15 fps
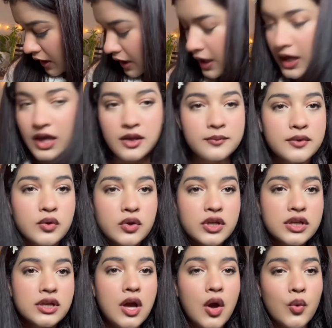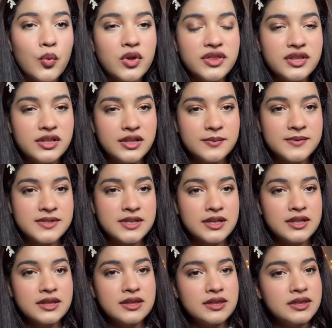I'm going with the lipstick
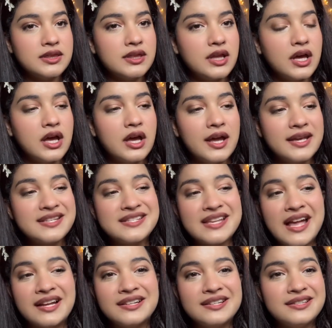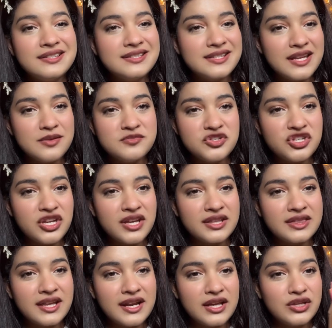exactly the same shade
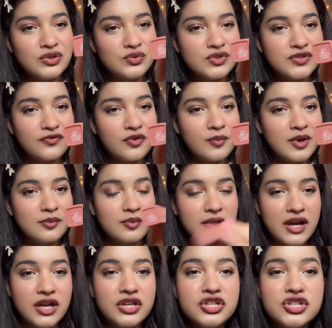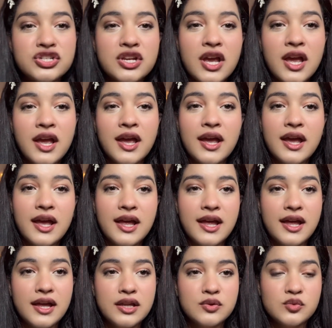that I used for my blush,
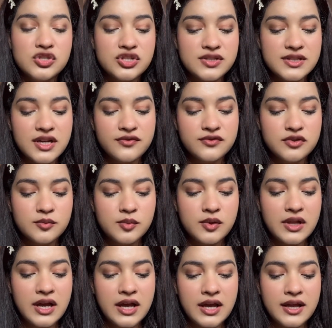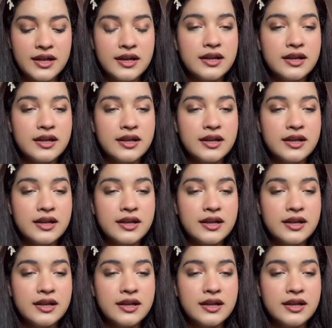and we just have to apply it.